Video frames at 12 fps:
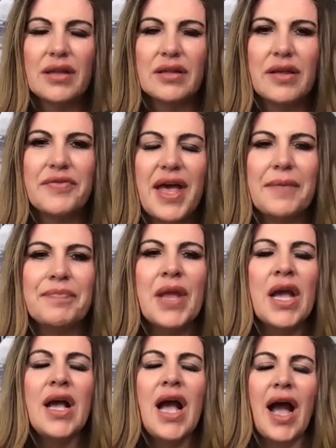I love
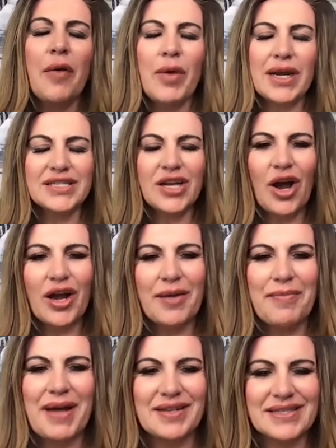that. I want to talk
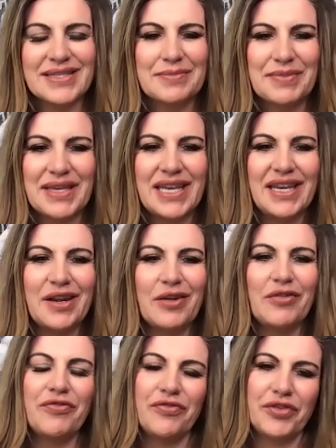about some
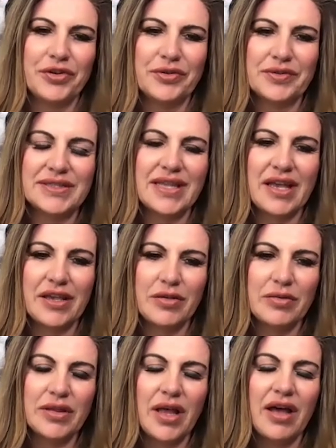keto foods that
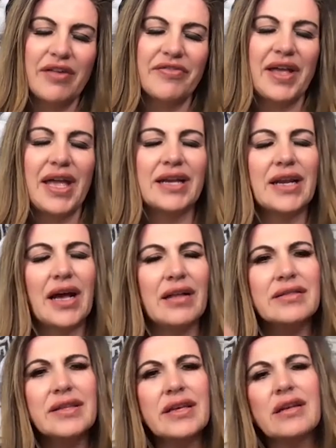you love and
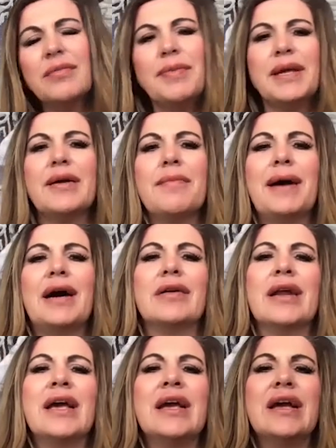a little bit
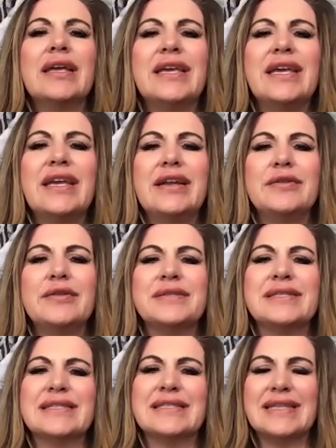about keto
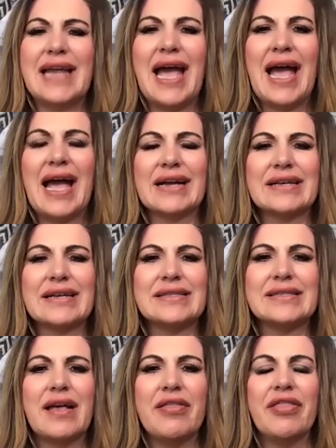
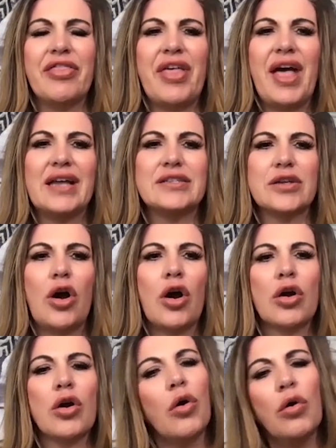snacks that
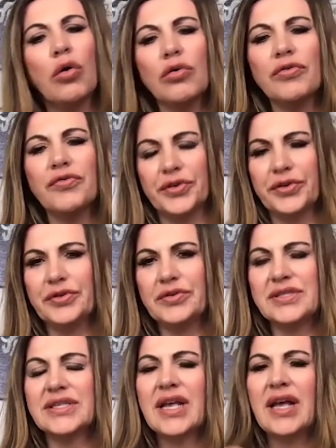are whole
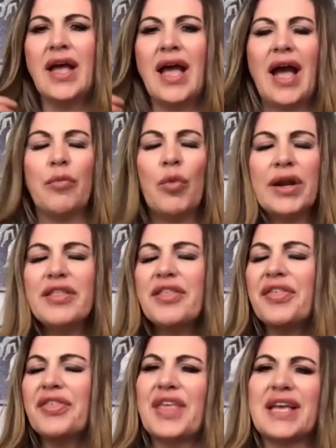foods. One of
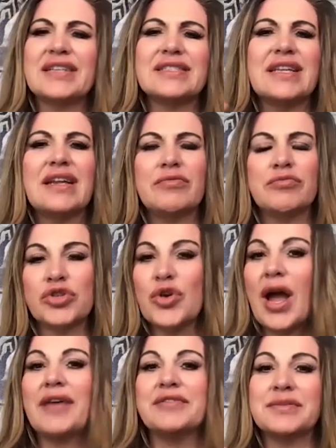the things that
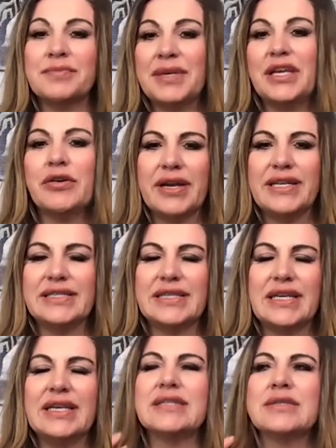drives me
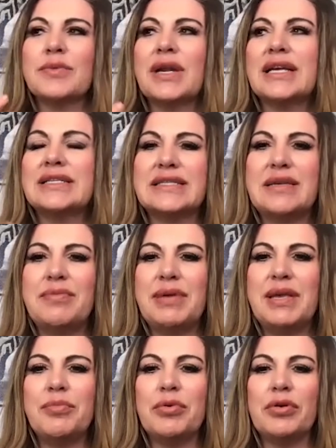crazy is when I see
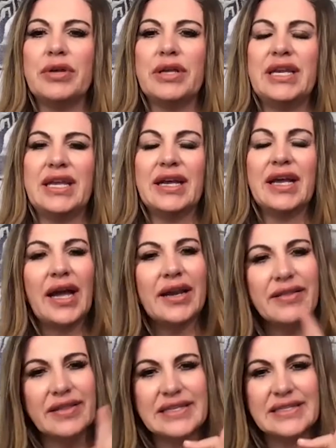people eating
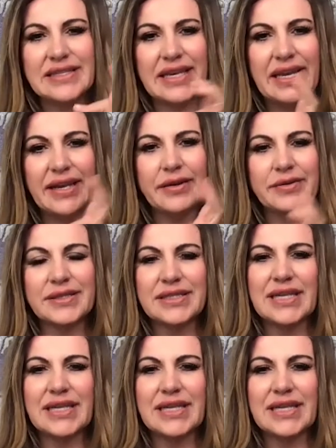kind of these keto